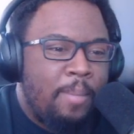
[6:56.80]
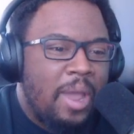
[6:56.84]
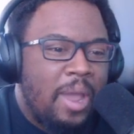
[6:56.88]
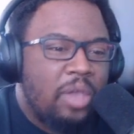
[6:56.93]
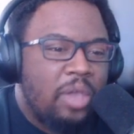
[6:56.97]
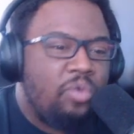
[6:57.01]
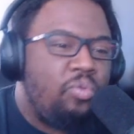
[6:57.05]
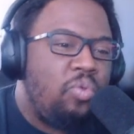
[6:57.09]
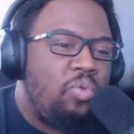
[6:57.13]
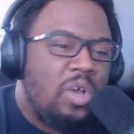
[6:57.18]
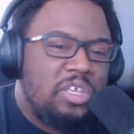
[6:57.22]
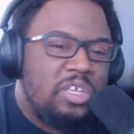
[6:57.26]

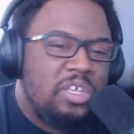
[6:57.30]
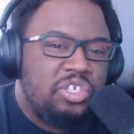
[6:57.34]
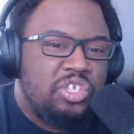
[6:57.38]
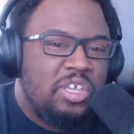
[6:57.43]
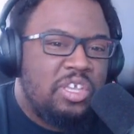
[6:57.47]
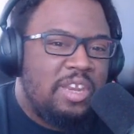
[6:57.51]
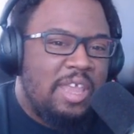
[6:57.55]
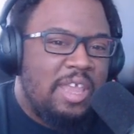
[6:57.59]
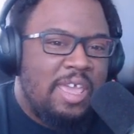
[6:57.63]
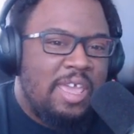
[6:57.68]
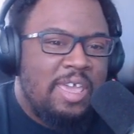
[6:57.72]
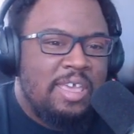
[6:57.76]
my
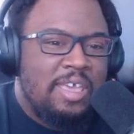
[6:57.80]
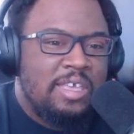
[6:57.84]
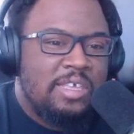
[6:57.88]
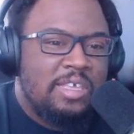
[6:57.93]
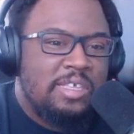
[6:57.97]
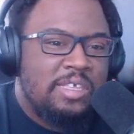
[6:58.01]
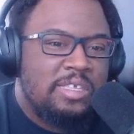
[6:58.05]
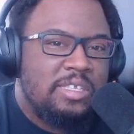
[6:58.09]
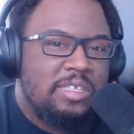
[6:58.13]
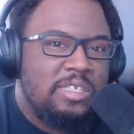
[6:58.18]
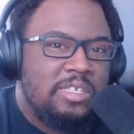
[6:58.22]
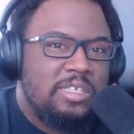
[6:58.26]
question
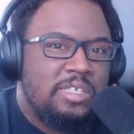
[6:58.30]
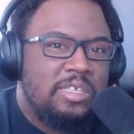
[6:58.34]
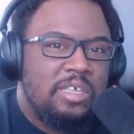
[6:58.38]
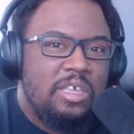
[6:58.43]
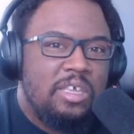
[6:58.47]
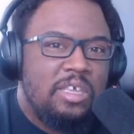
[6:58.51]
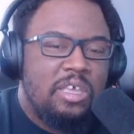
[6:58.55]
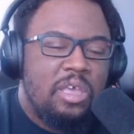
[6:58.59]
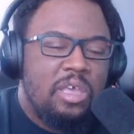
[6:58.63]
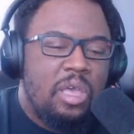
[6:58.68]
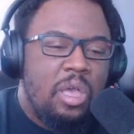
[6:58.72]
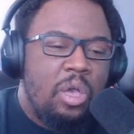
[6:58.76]
is,
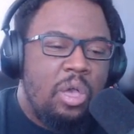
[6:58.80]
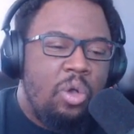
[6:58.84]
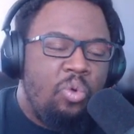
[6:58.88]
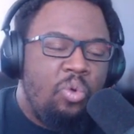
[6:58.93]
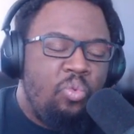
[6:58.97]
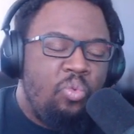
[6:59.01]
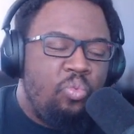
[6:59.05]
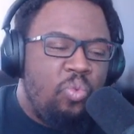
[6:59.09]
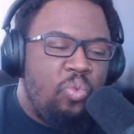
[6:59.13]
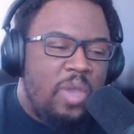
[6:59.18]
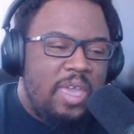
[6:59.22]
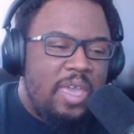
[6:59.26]

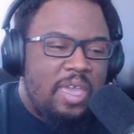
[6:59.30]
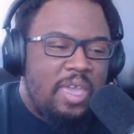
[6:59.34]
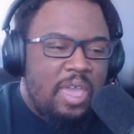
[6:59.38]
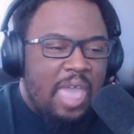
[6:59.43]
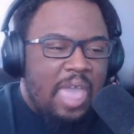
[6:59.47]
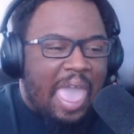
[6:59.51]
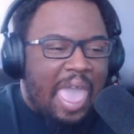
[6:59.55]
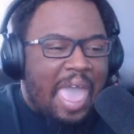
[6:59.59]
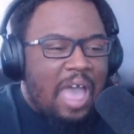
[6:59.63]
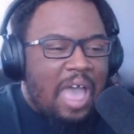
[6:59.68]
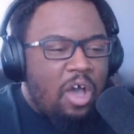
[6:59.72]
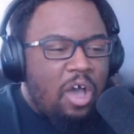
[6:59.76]
with
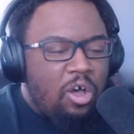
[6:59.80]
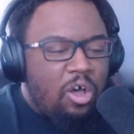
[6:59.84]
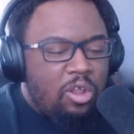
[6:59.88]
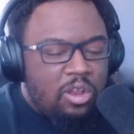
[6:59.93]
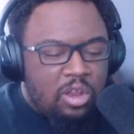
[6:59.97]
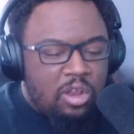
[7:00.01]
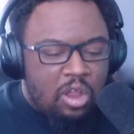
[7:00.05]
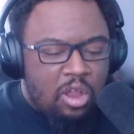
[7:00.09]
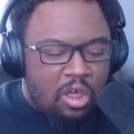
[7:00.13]
how